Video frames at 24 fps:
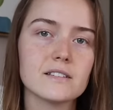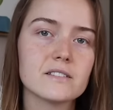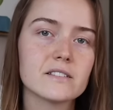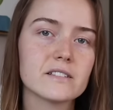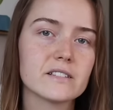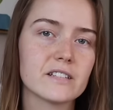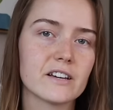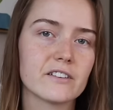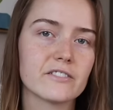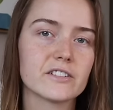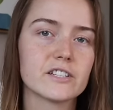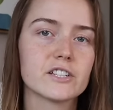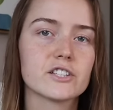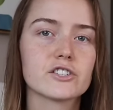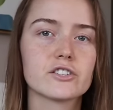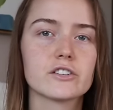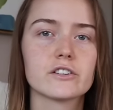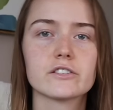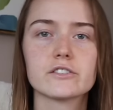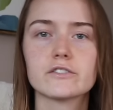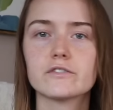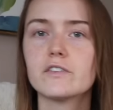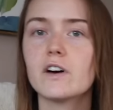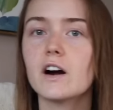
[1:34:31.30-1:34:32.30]
the definition
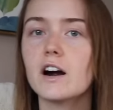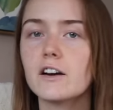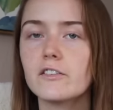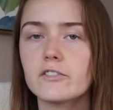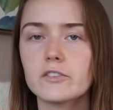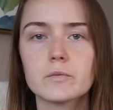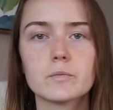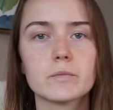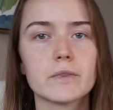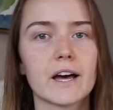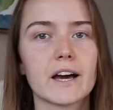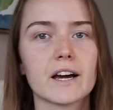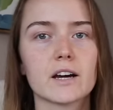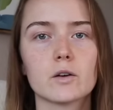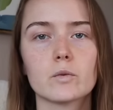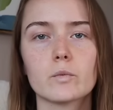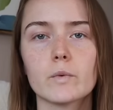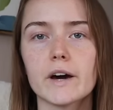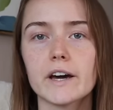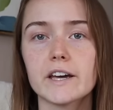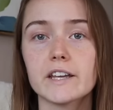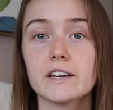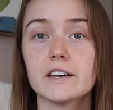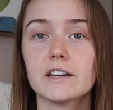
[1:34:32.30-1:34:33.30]
is far from black and
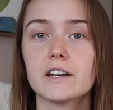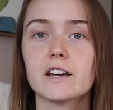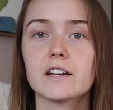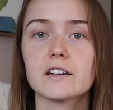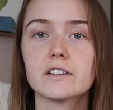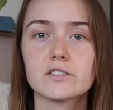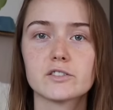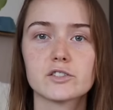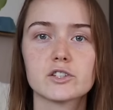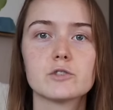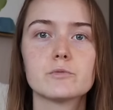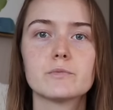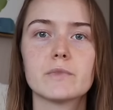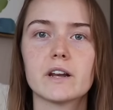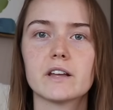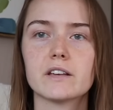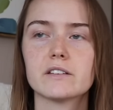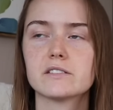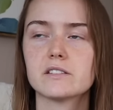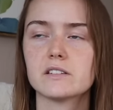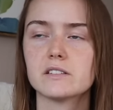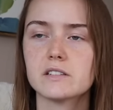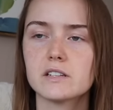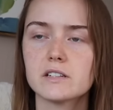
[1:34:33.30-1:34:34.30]
white, and I'd assume any
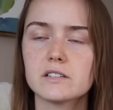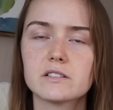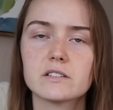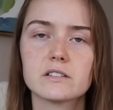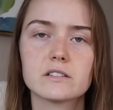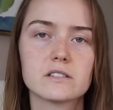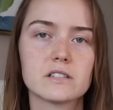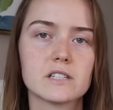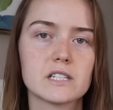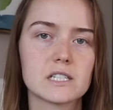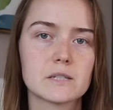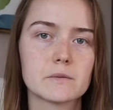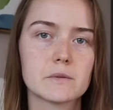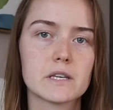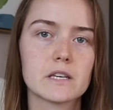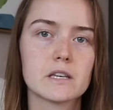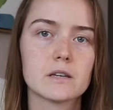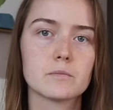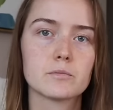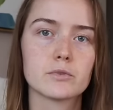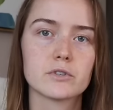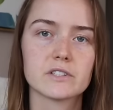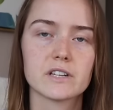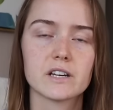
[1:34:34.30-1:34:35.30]
statistics need to be
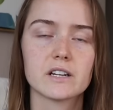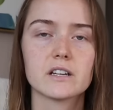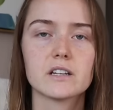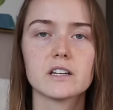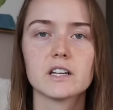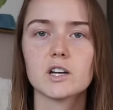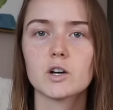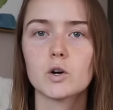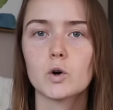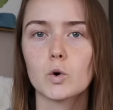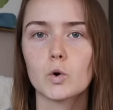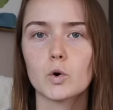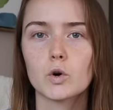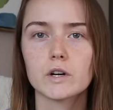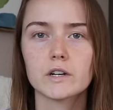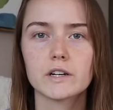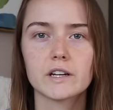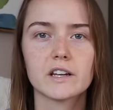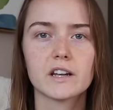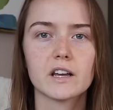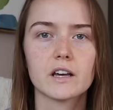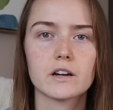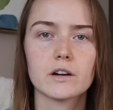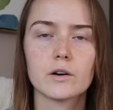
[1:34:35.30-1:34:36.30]
presented in court
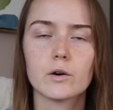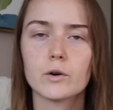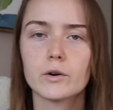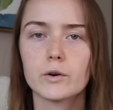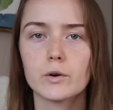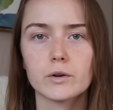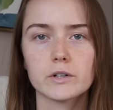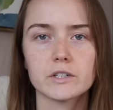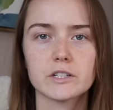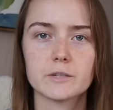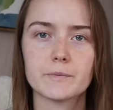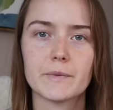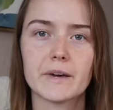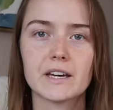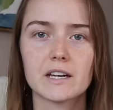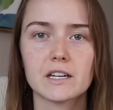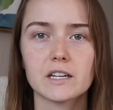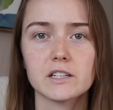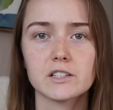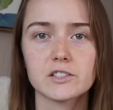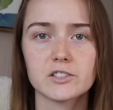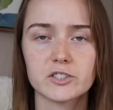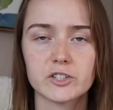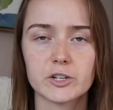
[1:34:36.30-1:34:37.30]
in order to make
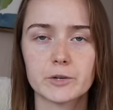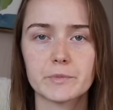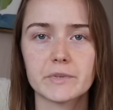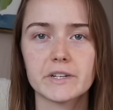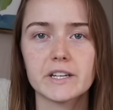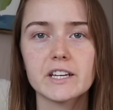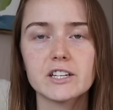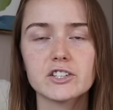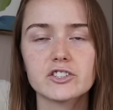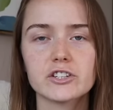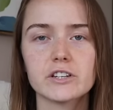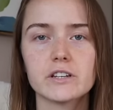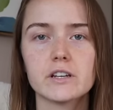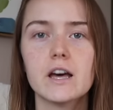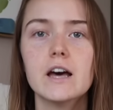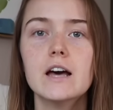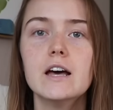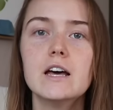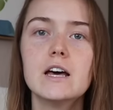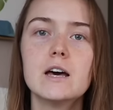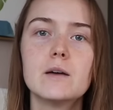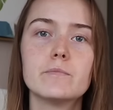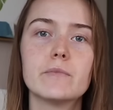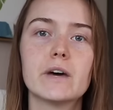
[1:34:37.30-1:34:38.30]
any determination,
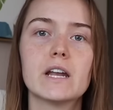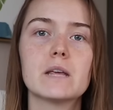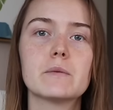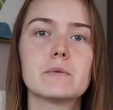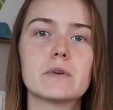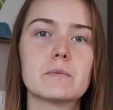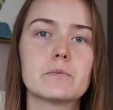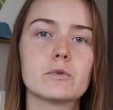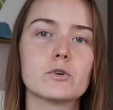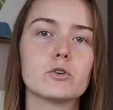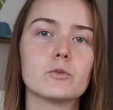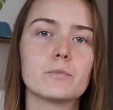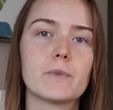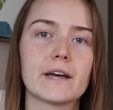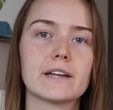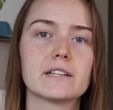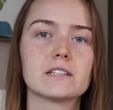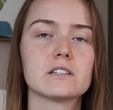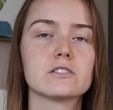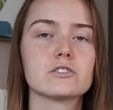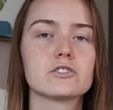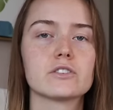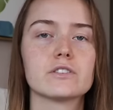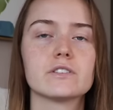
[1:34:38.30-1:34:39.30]
Many people who pay
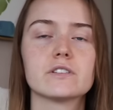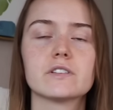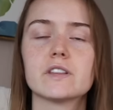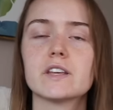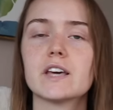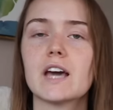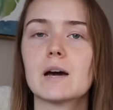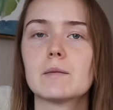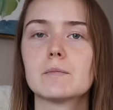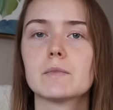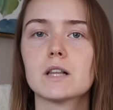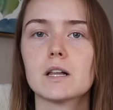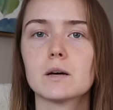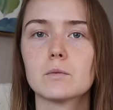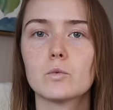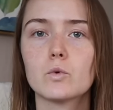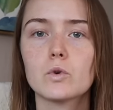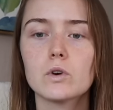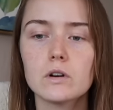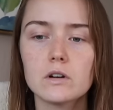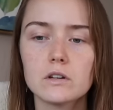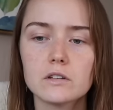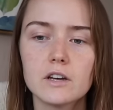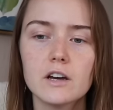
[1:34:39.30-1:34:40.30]
attention to the MLM
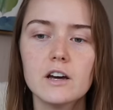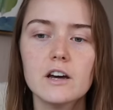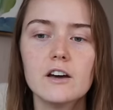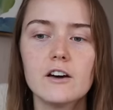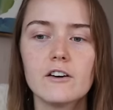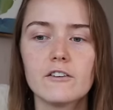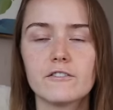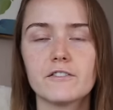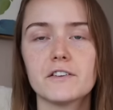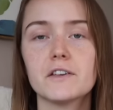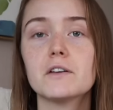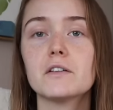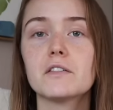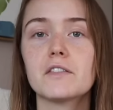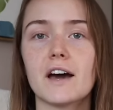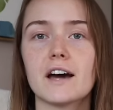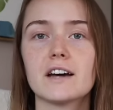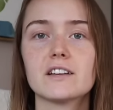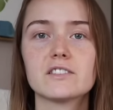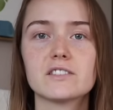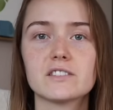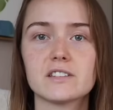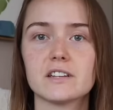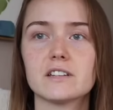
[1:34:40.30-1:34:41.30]
world feel
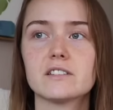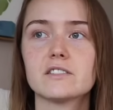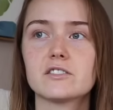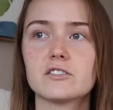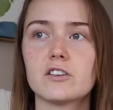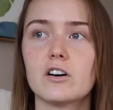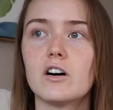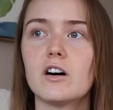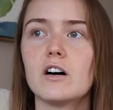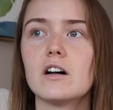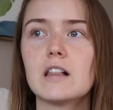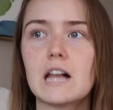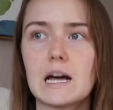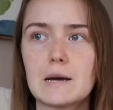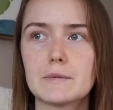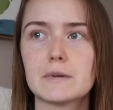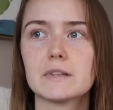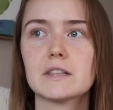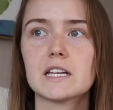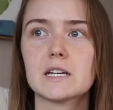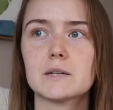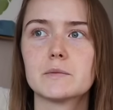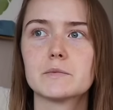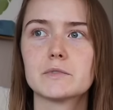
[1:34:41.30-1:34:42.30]
that since all
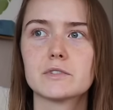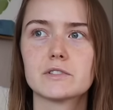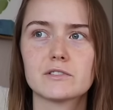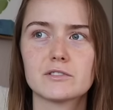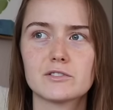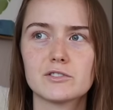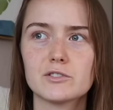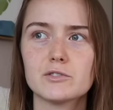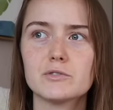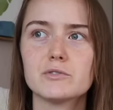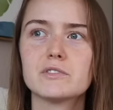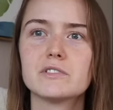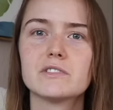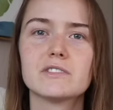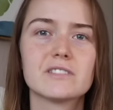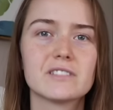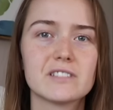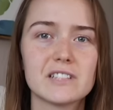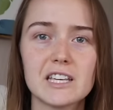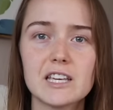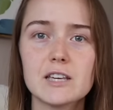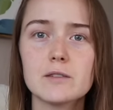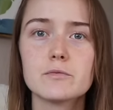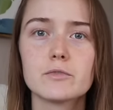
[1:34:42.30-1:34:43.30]
MLMs do
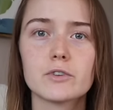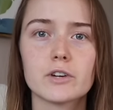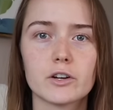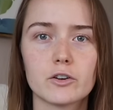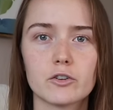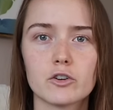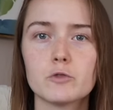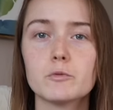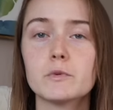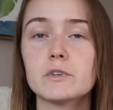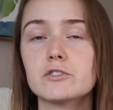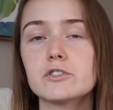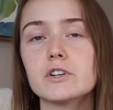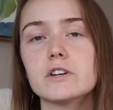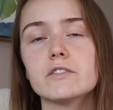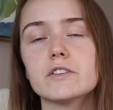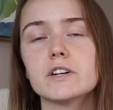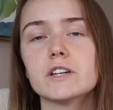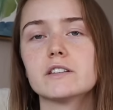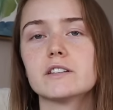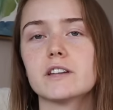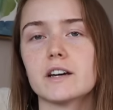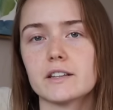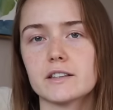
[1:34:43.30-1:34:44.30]
seem recruitment
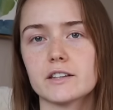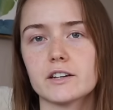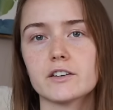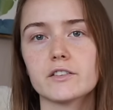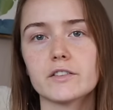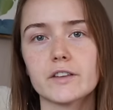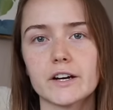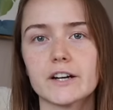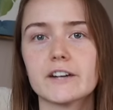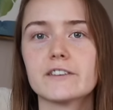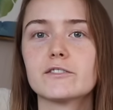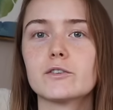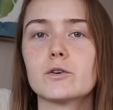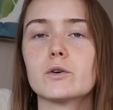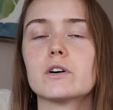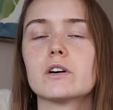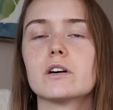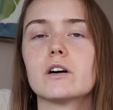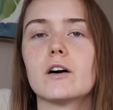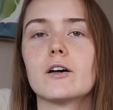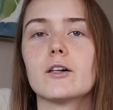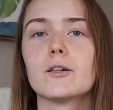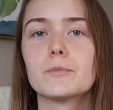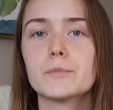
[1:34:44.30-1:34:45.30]
driven, that they're there for
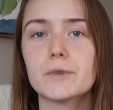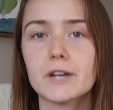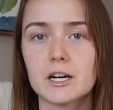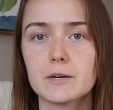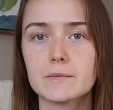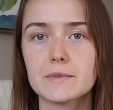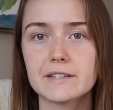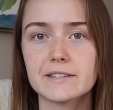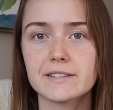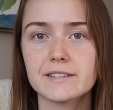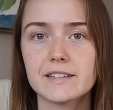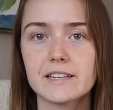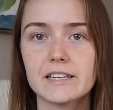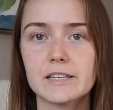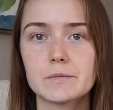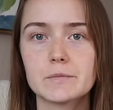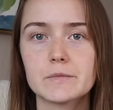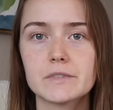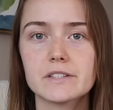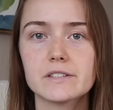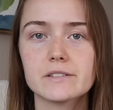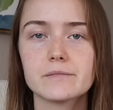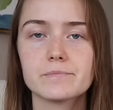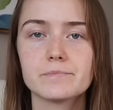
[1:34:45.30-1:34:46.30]
all pyramid
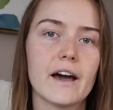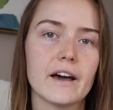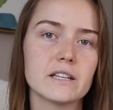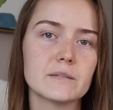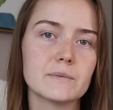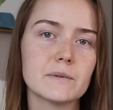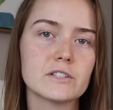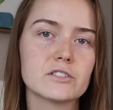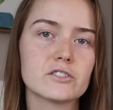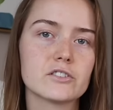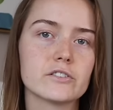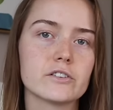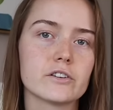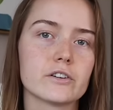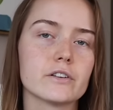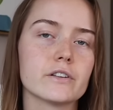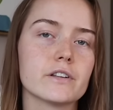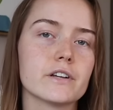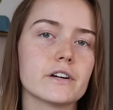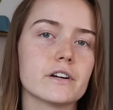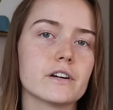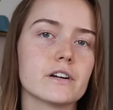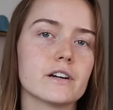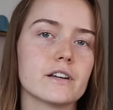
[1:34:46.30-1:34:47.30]
schemes. As mentioned
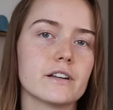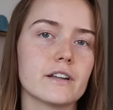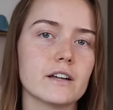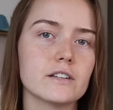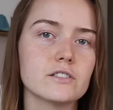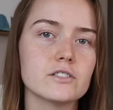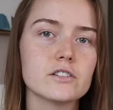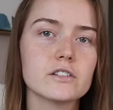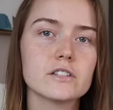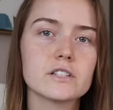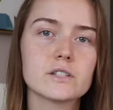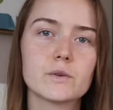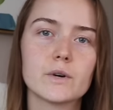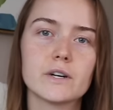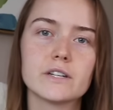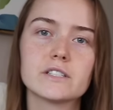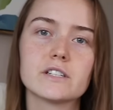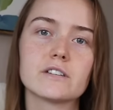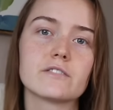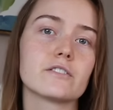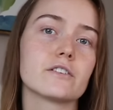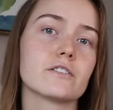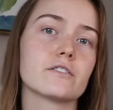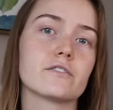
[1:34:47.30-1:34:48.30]
earlier, Enagic is quite
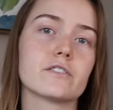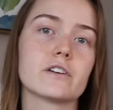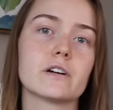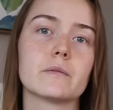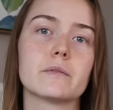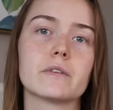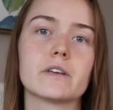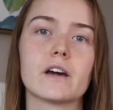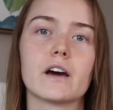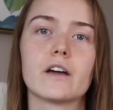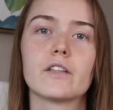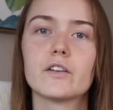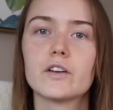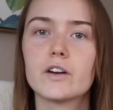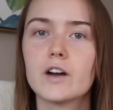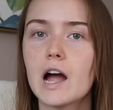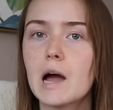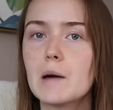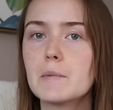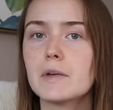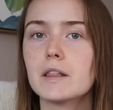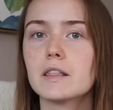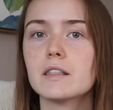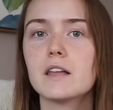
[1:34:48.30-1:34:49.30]
different from the other
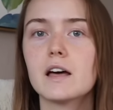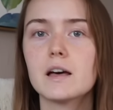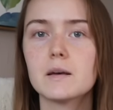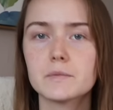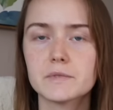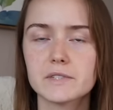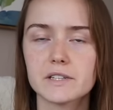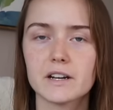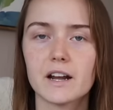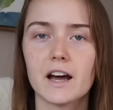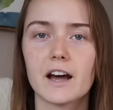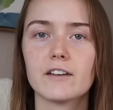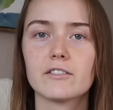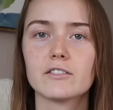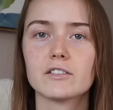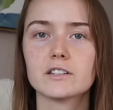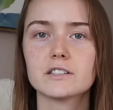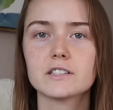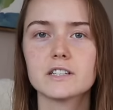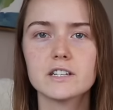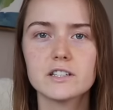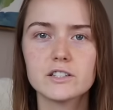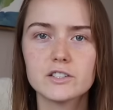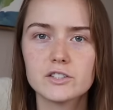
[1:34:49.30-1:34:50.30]
MLMs that I've
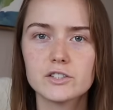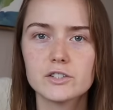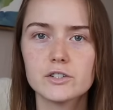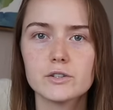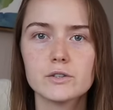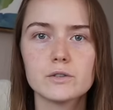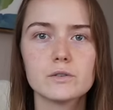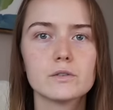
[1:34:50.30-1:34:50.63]
looked into,